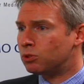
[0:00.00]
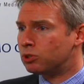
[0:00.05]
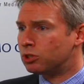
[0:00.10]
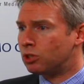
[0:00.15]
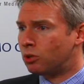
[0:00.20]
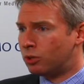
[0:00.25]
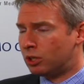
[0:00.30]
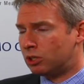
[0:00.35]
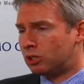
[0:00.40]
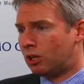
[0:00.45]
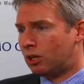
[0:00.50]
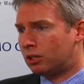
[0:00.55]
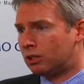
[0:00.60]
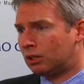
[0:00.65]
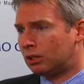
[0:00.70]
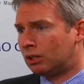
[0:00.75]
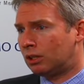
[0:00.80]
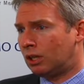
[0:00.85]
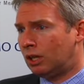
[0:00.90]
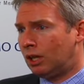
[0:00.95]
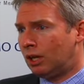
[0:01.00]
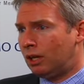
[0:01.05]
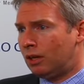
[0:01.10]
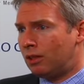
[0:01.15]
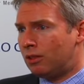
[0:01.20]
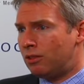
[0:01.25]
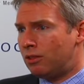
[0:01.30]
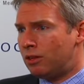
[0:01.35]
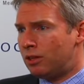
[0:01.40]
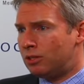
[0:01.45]
what's so exciting.
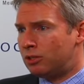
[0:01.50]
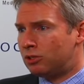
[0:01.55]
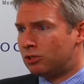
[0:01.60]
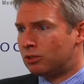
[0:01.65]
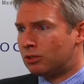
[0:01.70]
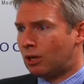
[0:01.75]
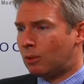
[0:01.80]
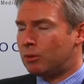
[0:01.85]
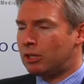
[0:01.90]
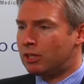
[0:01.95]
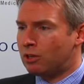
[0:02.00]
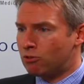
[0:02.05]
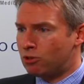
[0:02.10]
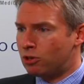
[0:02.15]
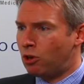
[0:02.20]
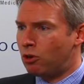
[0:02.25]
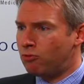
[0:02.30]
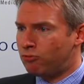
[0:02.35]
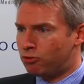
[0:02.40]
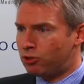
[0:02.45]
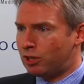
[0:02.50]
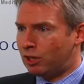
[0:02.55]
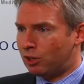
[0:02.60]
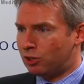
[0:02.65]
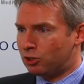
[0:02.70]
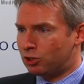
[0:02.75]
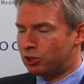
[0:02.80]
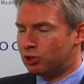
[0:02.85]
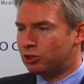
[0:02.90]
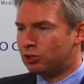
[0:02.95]
There are no free
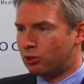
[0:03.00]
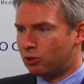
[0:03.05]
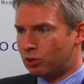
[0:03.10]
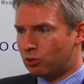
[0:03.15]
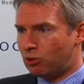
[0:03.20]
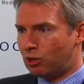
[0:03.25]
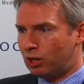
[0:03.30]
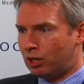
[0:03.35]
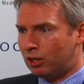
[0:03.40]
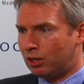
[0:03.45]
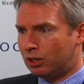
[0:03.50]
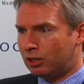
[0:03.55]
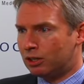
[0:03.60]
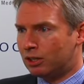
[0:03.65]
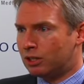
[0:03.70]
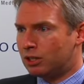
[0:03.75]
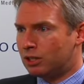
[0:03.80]
lunches, so there are